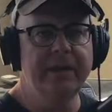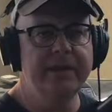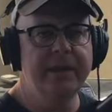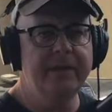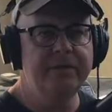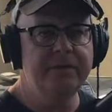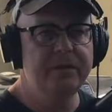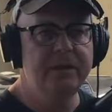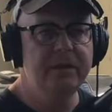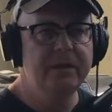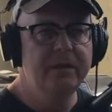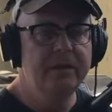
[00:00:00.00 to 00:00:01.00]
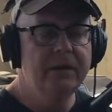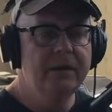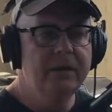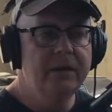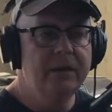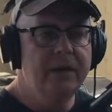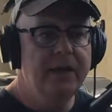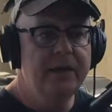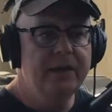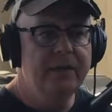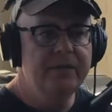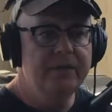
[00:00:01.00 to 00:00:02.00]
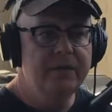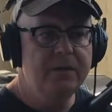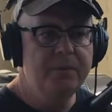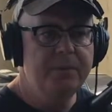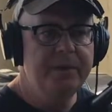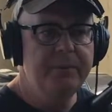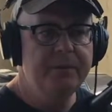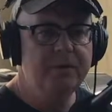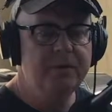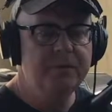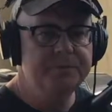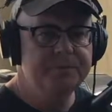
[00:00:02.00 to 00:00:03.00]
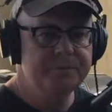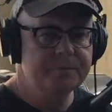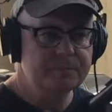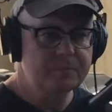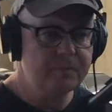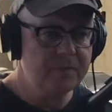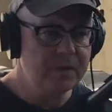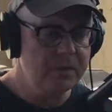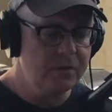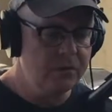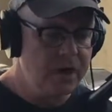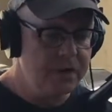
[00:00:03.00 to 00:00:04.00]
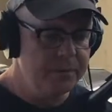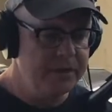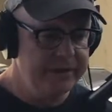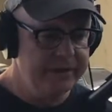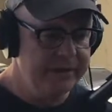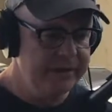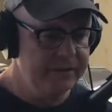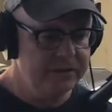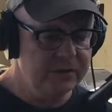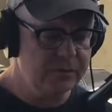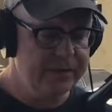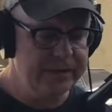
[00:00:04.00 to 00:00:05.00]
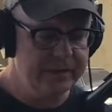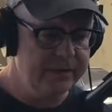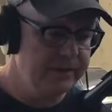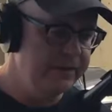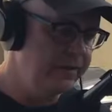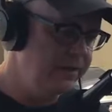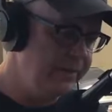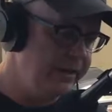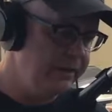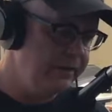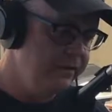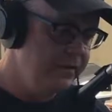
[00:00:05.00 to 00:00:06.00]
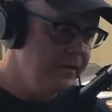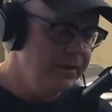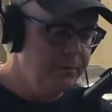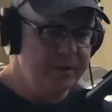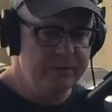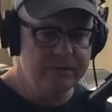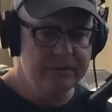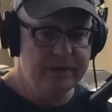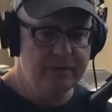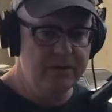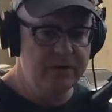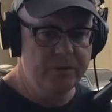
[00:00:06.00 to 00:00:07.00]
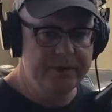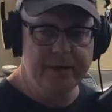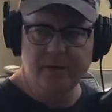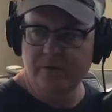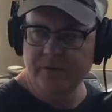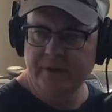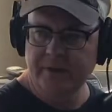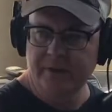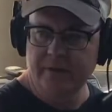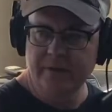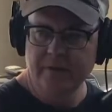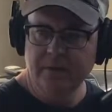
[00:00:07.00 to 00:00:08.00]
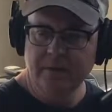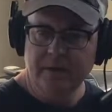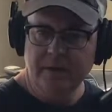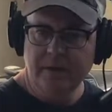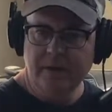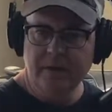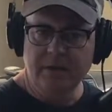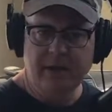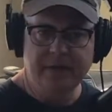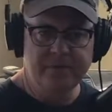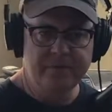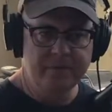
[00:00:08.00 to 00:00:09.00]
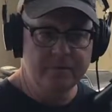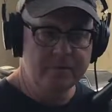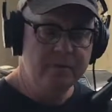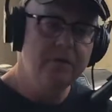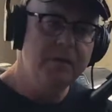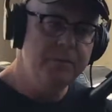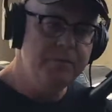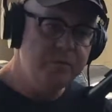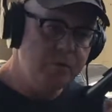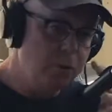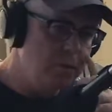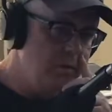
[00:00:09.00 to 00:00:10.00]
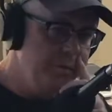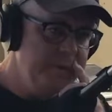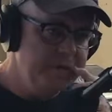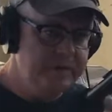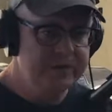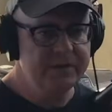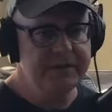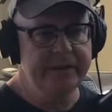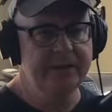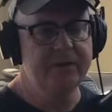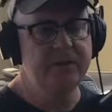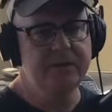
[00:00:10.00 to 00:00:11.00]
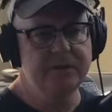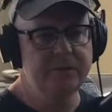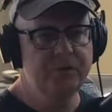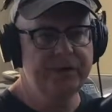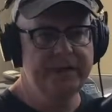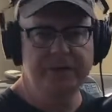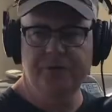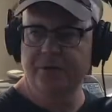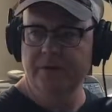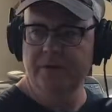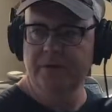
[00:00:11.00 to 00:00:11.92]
After I left, people, the rockabilly thing and swing had come in, but it was now going out. And a lot of the local music scene had also changed.